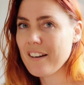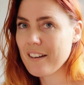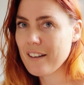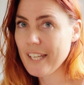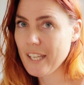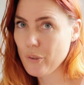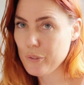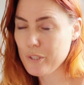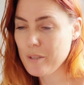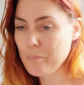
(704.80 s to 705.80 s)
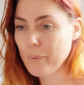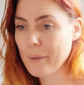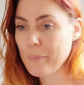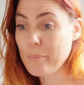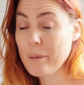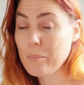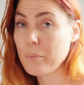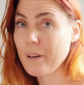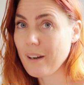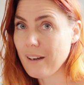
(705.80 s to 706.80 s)
It got to the point where people would
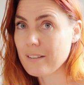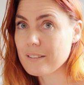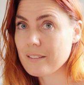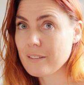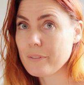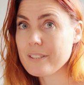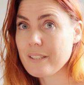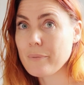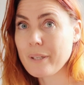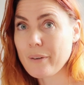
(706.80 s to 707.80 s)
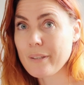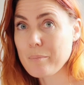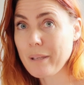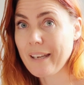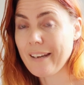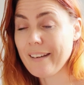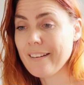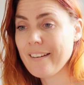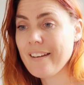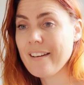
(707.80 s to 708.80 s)
ask, if we said if we're going to play,
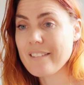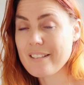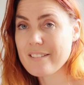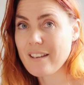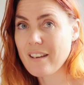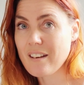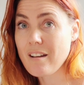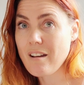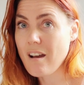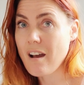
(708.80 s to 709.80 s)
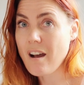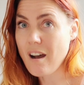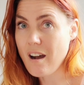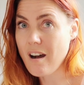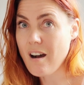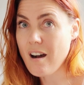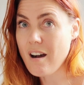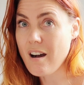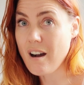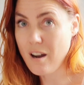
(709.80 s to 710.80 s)
they said,
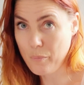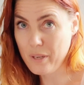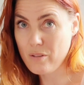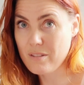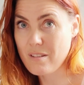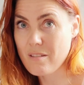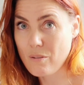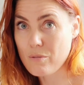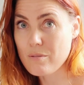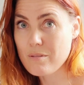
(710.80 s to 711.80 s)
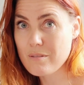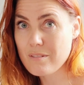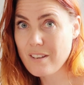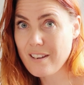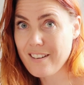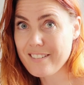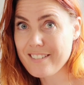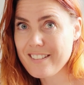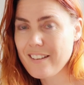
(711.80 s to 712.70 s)
"Are we using those cards?"